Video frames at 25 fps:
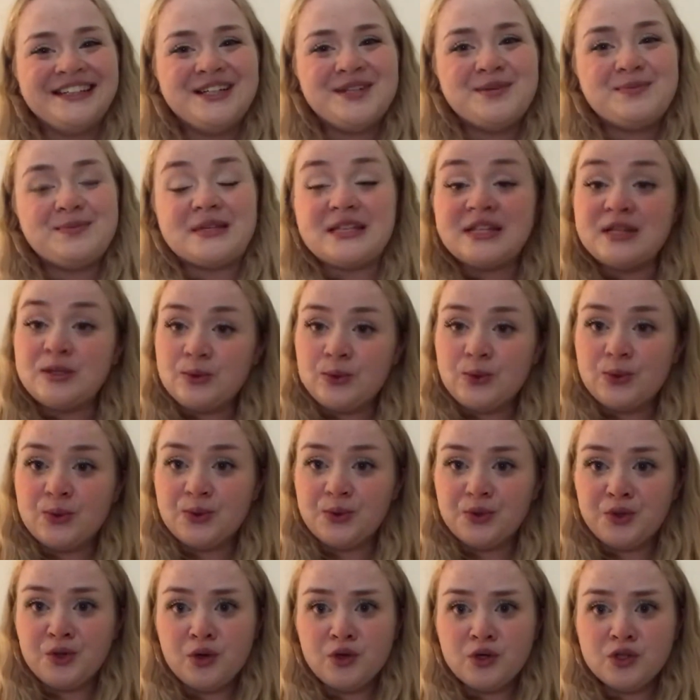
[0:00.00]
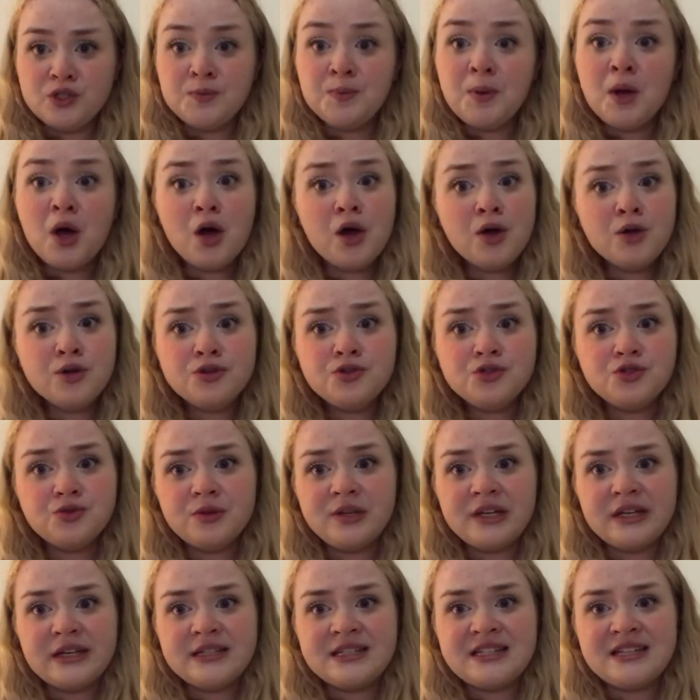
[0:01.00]
But in all those
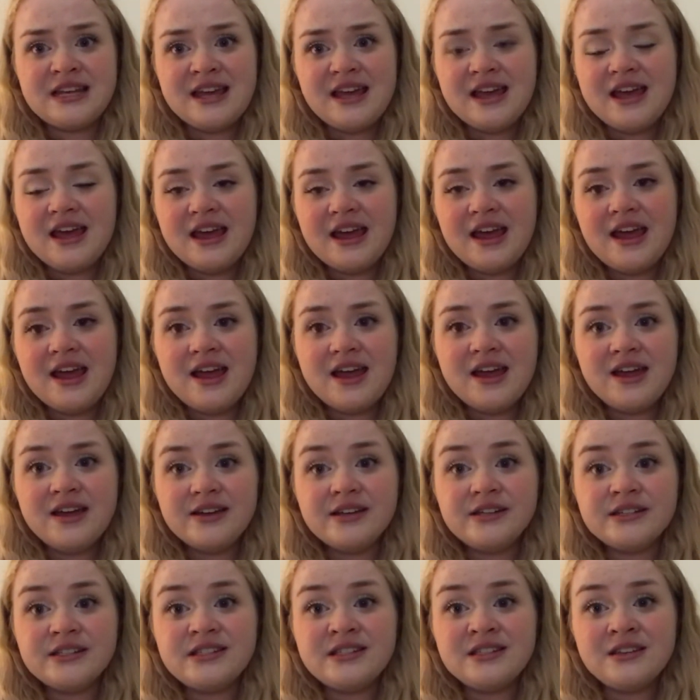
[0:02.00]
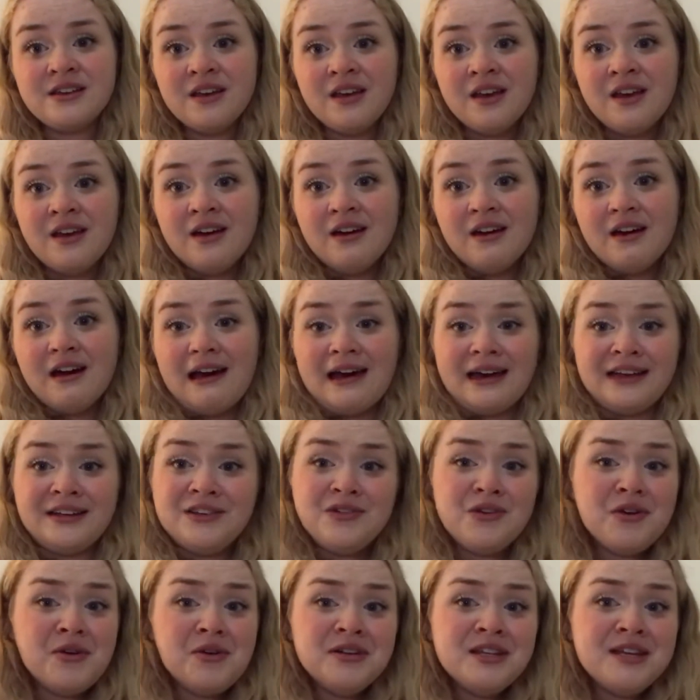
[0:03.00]
pondering days, I'd
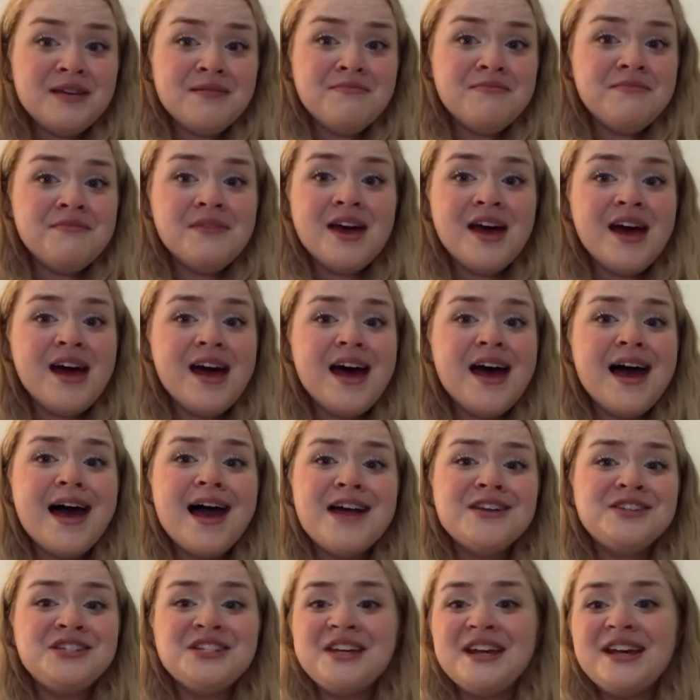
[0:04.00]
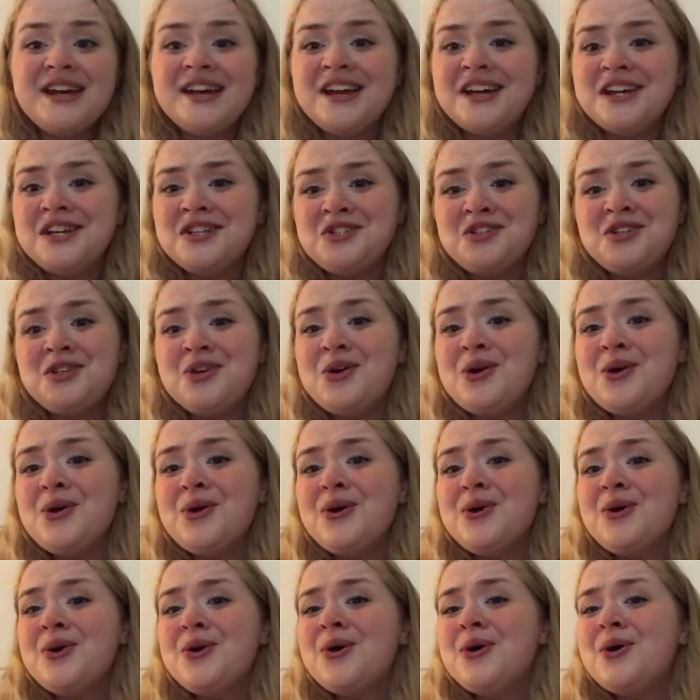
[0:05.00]
not imagined
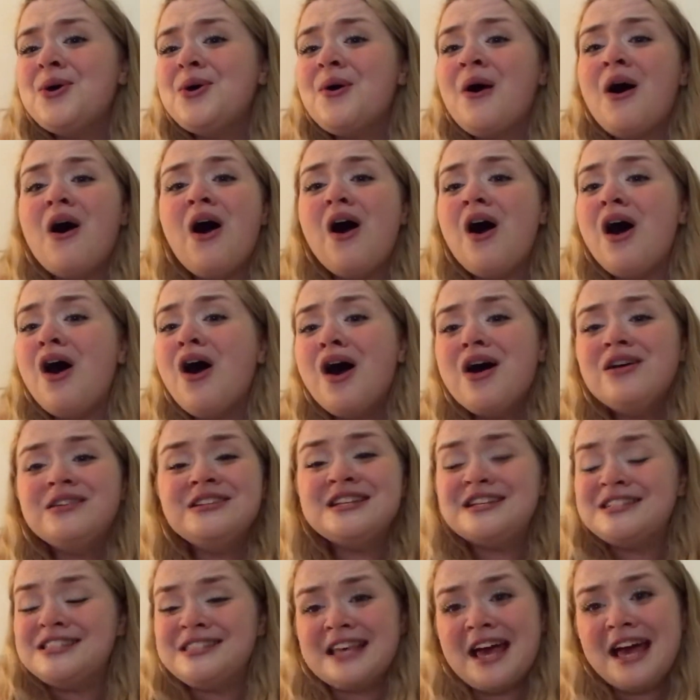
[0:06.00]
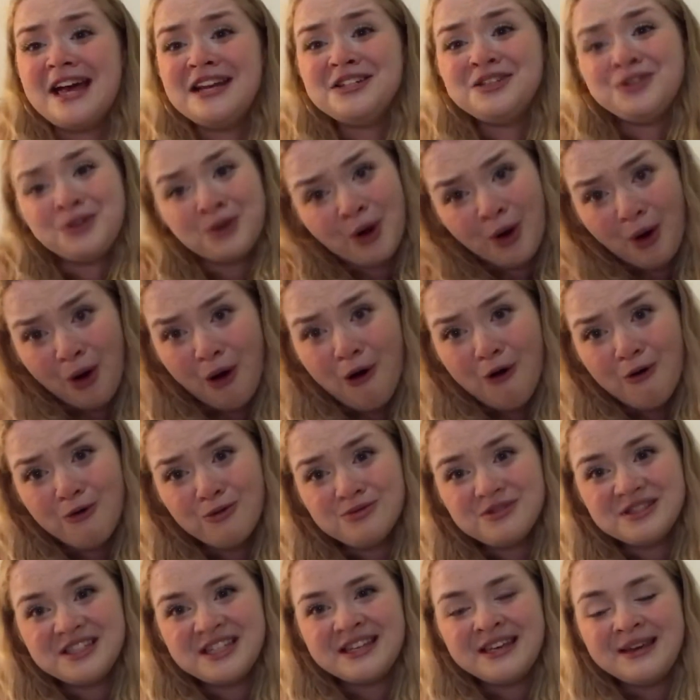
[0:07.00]
you heartless and
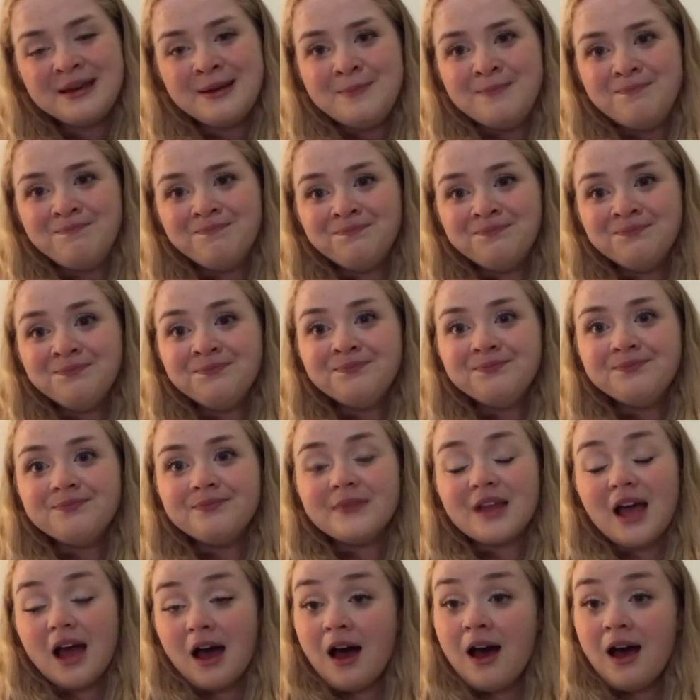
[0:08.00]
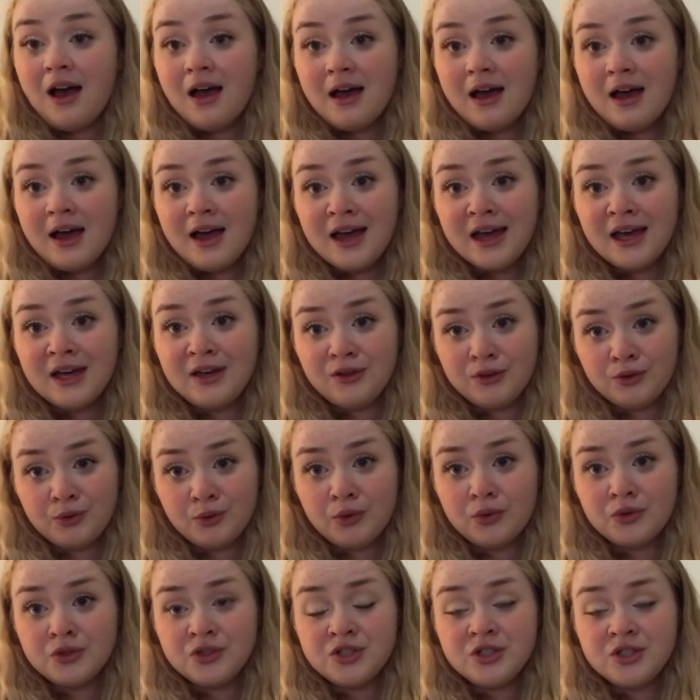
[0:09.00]
cold. I
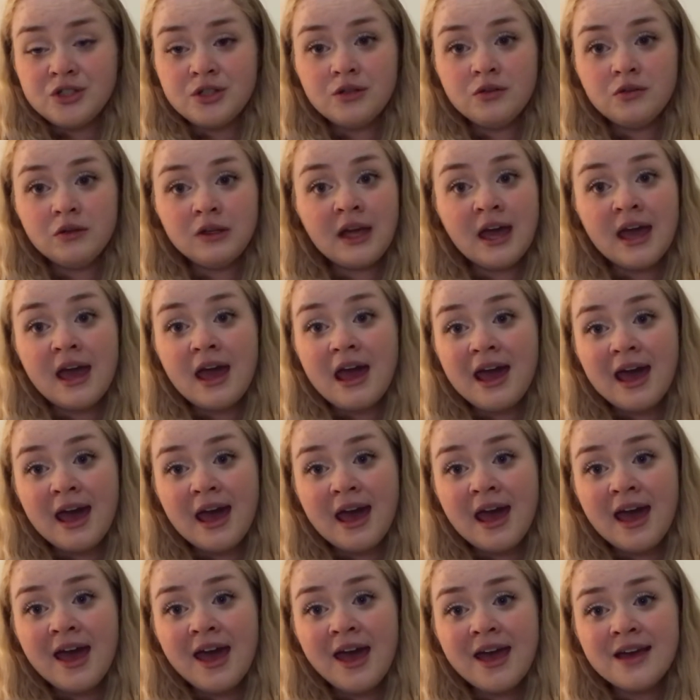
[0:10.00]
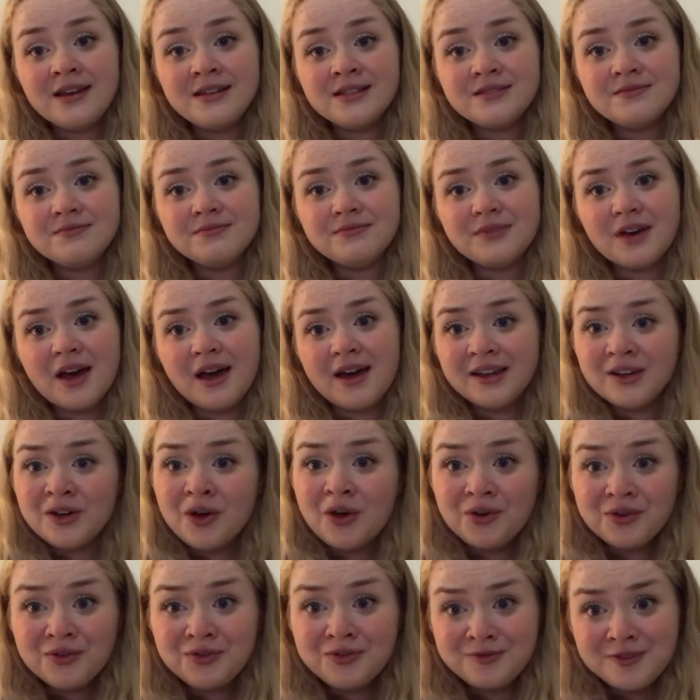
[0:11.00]
thought you cared, I
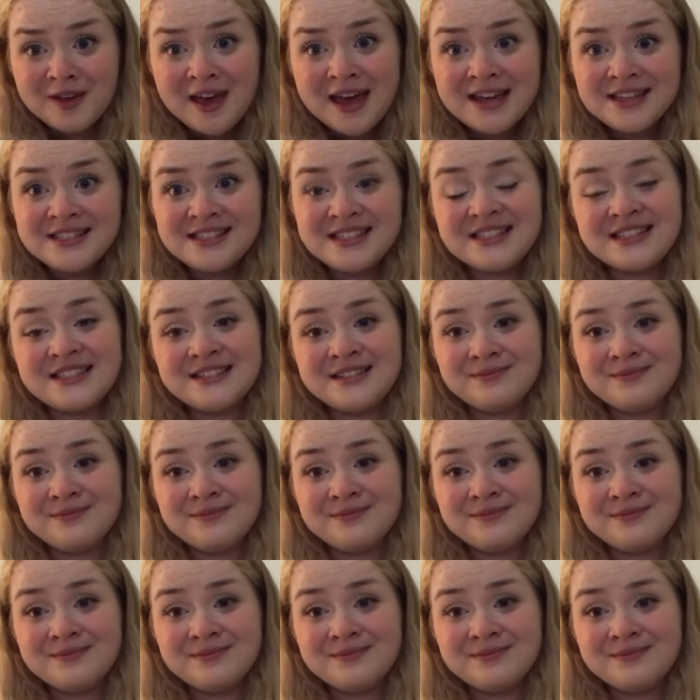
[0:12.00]
confess.